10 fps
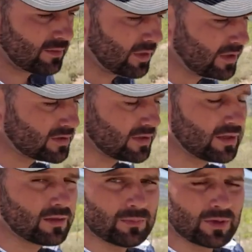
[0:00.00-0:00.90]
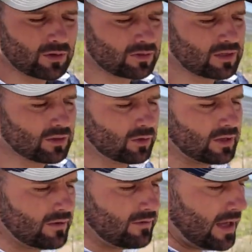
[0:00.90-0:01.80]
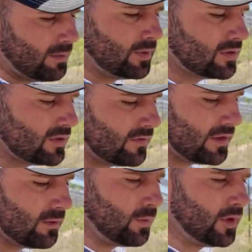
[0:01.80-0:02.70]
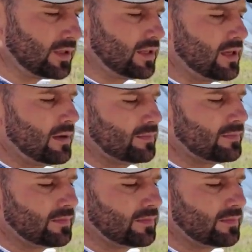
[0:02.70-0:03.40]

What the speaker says: buds, because they don't have apples if they're pointing up.